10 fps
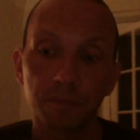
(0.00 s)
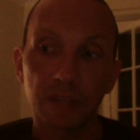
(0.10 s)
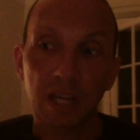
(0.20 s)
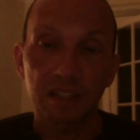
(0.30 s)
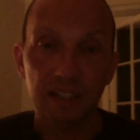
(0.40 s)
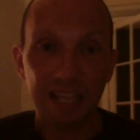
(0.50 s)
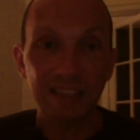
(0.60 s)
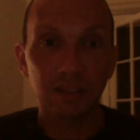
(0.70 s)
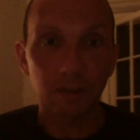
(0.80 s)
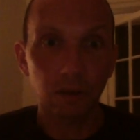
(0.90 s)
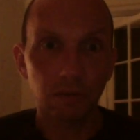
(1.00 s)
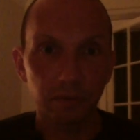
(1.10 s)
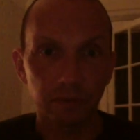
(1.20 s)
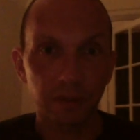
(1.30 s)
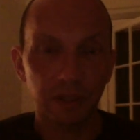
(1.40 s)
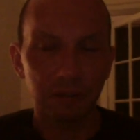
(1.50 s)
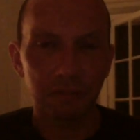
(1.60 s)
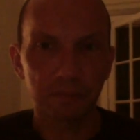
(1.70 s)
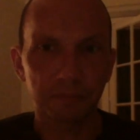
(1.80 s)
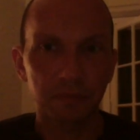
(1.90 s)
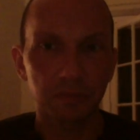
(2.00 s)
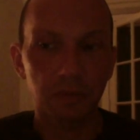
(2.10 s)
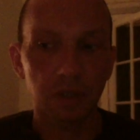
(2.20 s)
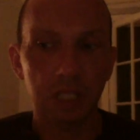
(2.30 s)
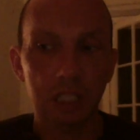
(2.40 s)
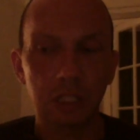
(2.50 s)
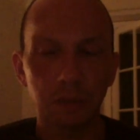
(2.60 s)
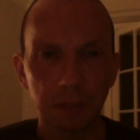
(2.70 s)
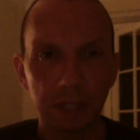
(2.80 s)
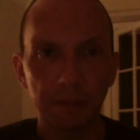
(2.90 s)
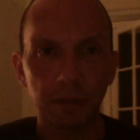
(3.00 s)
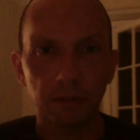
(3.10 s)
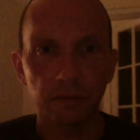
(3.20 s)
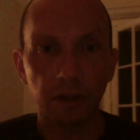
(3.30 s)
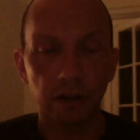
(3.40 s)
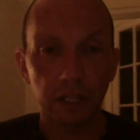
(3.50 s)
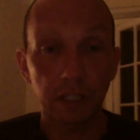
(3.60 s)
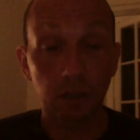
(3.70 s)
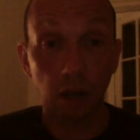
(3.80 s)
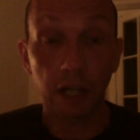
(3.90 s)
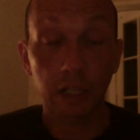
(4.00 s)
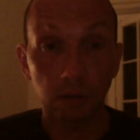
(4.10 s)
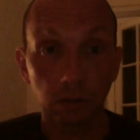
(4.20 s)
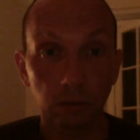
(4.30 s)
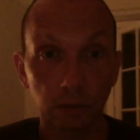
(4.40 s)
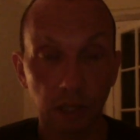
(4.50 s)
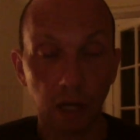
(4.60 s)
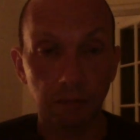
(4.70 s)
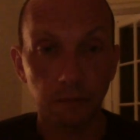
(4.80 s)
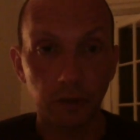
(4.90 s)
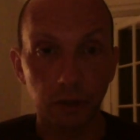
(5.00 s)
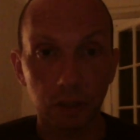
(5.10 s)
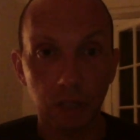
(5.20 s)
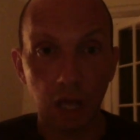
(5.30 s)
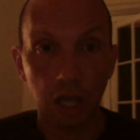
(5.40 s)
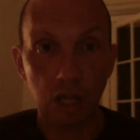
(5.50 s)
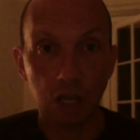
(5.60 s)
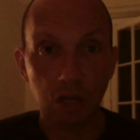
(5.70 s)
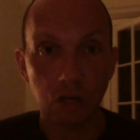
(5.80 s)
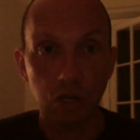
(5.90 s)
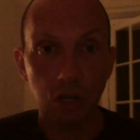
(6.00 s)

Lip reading: sense of, people are very entitled to comfort, and